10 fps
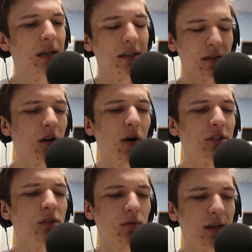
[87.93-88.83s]
And you know, I
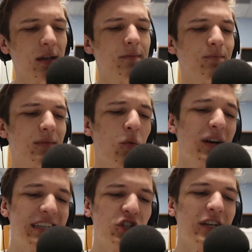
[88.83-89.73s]
just I
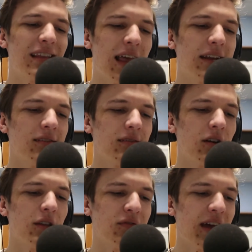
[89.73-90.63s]
wanted to shed light
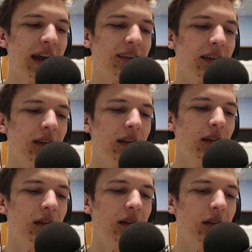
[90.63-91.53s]
on the fact that
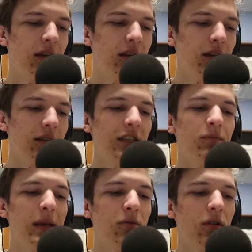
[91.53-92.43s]

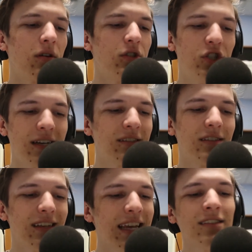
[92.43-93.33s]
these people are
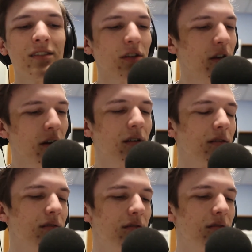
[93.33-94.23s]
just
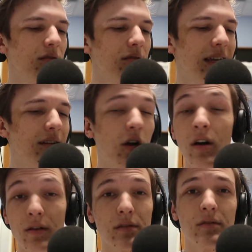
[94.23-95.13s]
insecure and
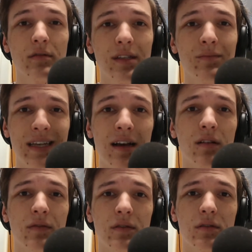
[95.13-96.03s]
hurt
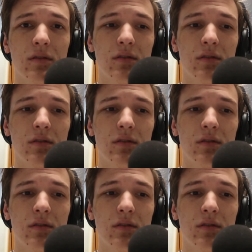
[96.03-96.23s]
themselves.